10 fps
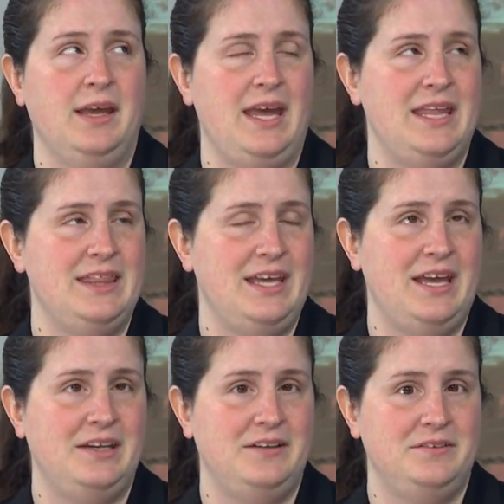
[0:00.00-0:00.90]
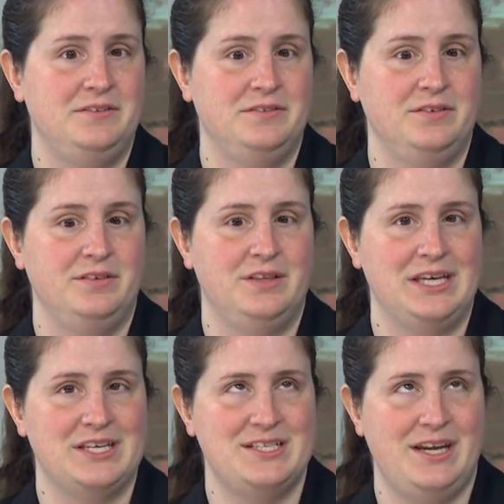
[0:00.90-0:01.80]
And then,
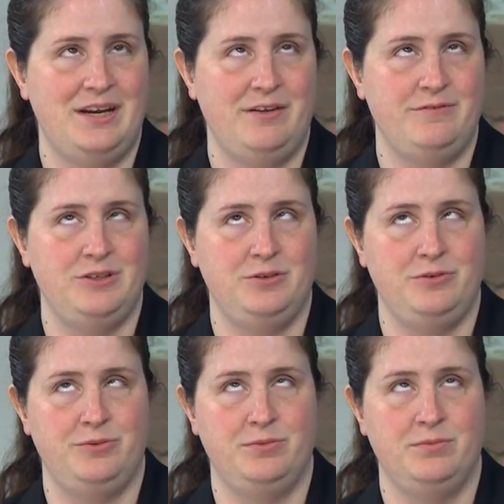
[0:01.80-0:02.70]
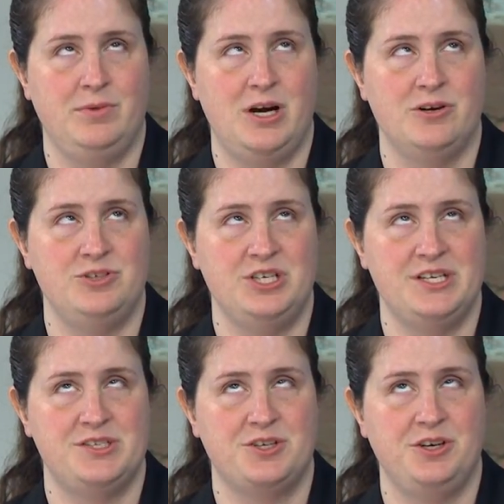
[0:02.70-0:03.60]
like I said, if you are
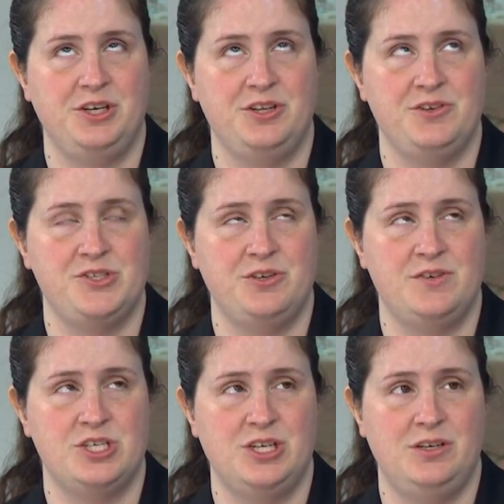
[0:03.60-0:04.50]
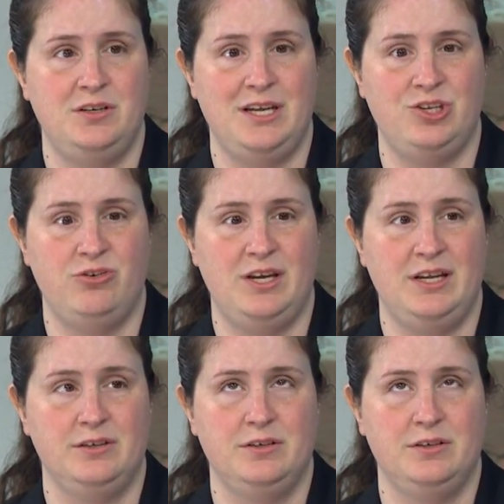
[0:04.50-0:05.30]
just starting to lose your vision and you're not